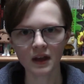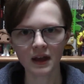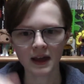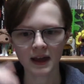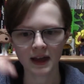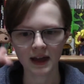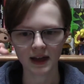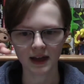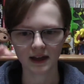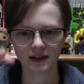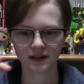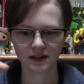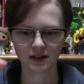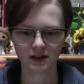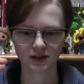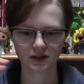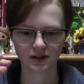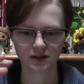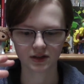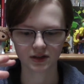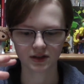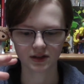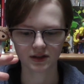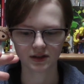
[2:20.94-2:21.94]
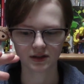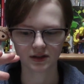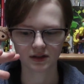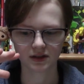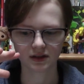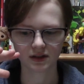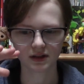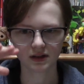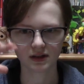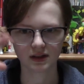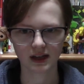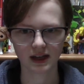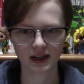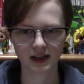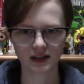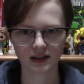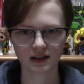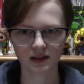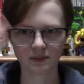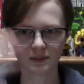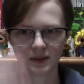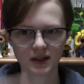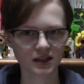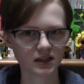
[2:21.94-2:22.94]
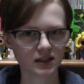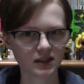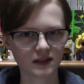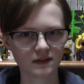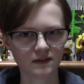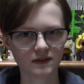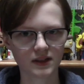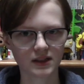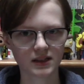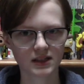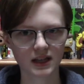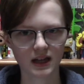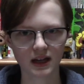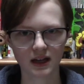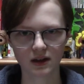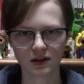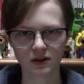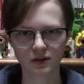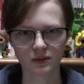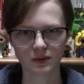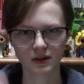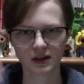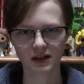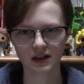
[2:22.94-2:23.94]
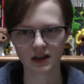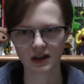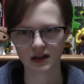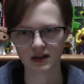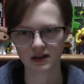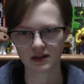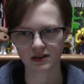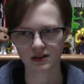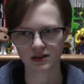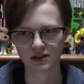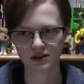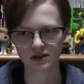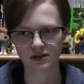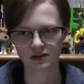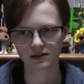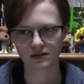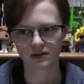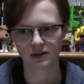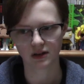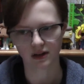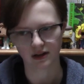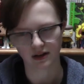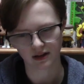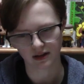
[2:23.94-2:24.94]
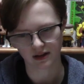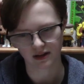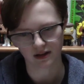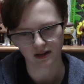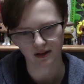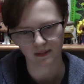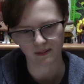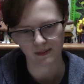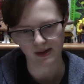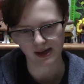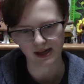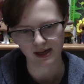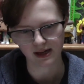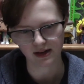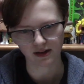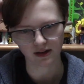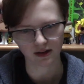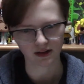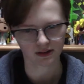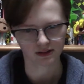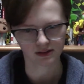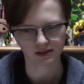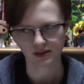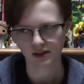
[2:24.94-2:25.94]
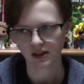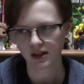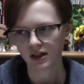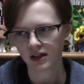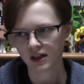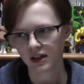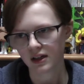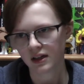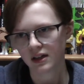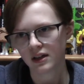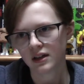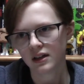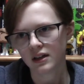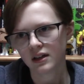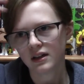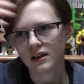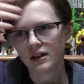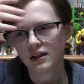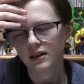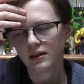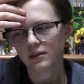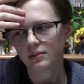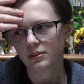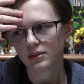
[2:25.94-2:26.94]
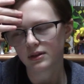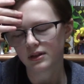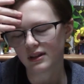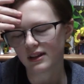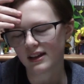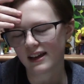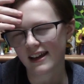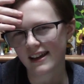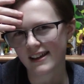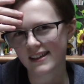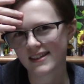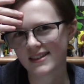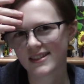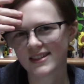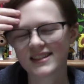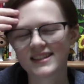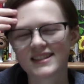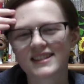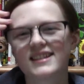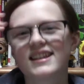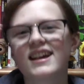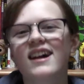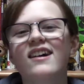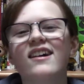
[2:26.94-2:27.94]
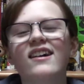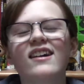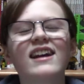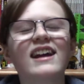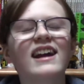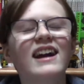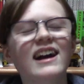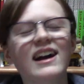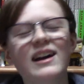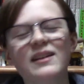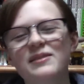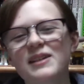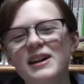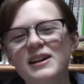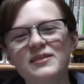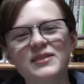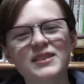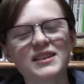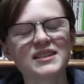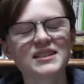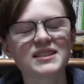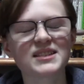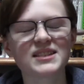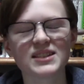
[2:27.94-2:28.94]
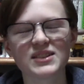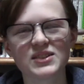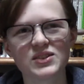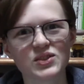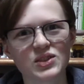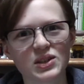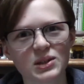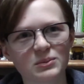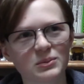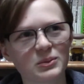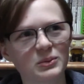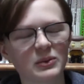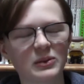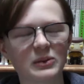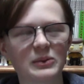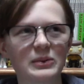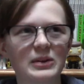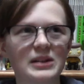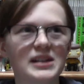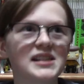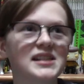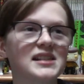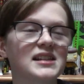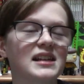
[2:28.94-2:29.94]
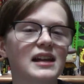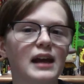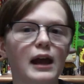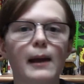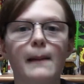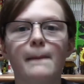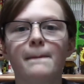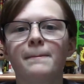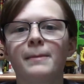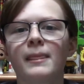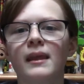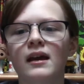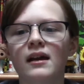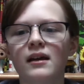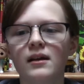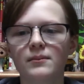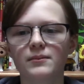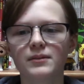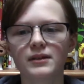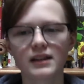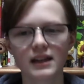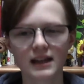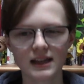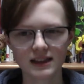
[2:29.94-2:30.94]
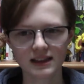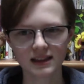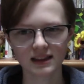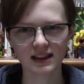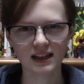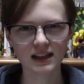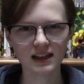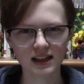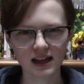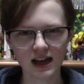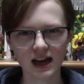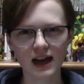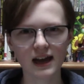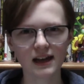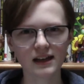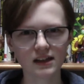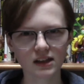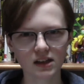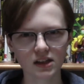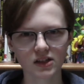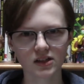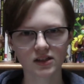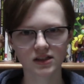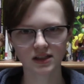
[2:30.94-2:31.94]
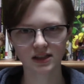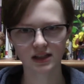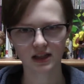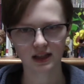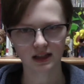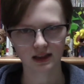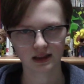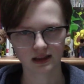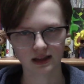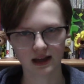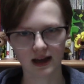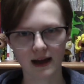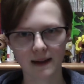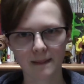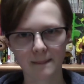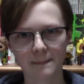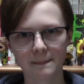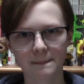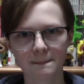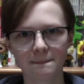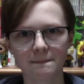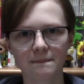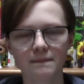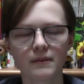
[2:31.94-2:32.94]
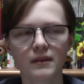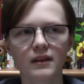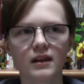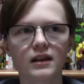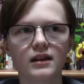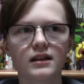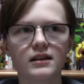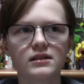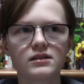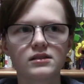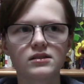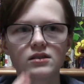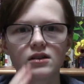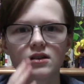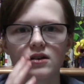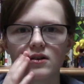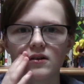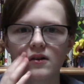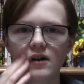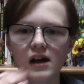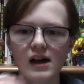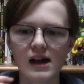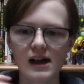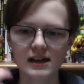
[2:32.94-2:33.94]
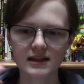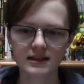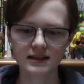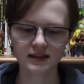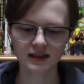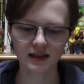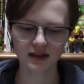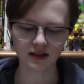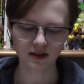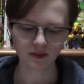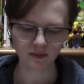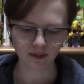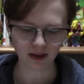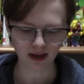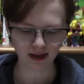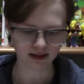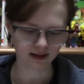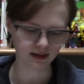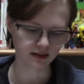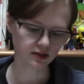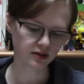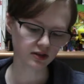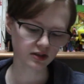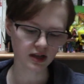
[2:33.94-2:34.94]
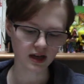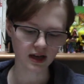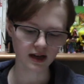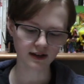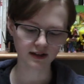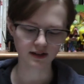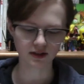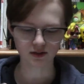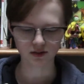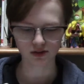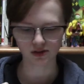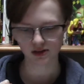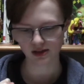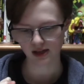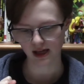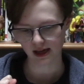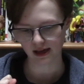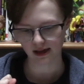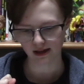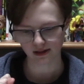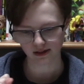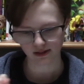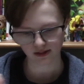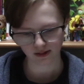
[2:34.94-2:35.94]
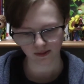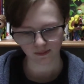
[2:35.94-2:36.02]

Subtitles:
and there's like the middle of the town where there's the mayor place. Sorry, I'm having such trouble with words today. But like, it kind of looked like that. And so I set up my little taco stand,